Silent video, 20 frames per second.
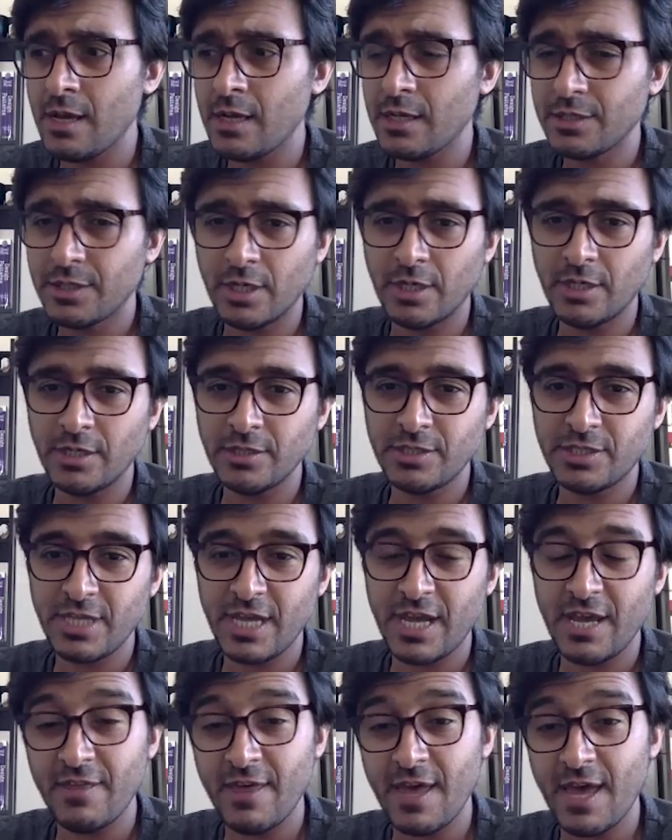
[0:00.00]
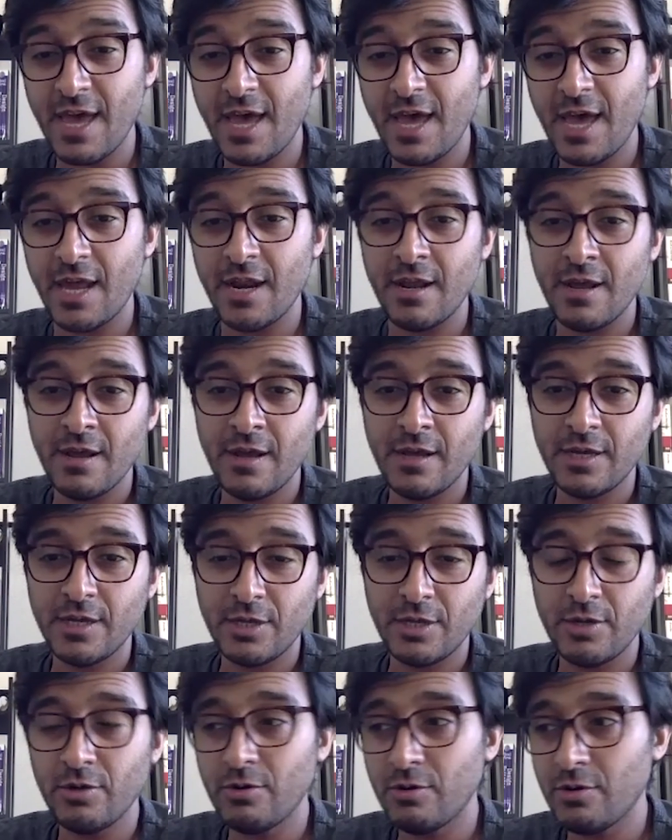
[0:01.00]
Don't say that.
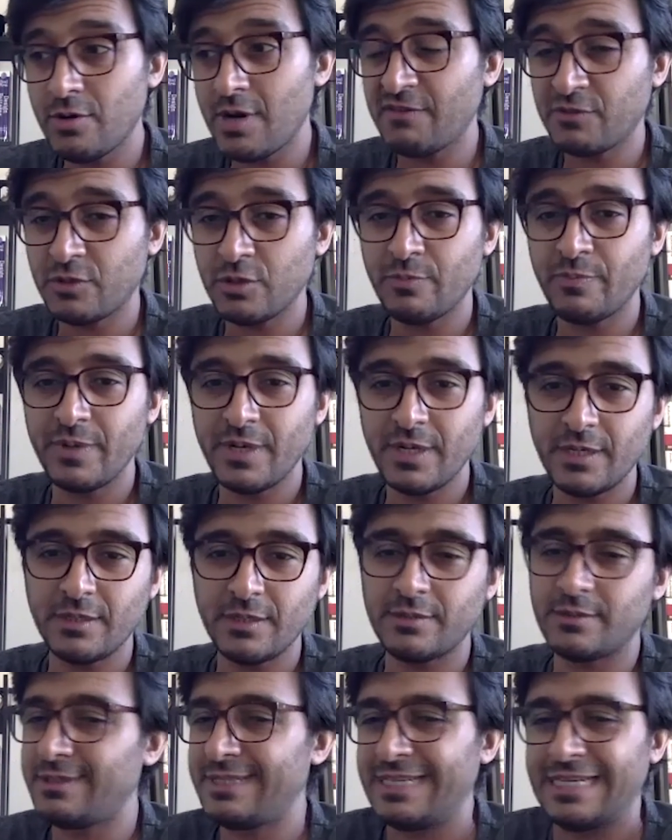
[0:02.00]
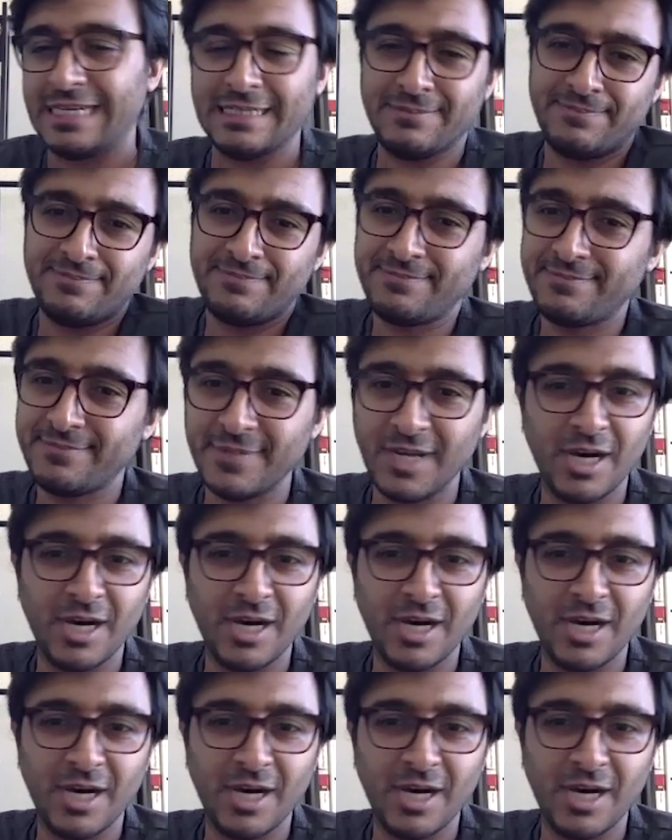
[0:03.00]
You have to be, nah, no,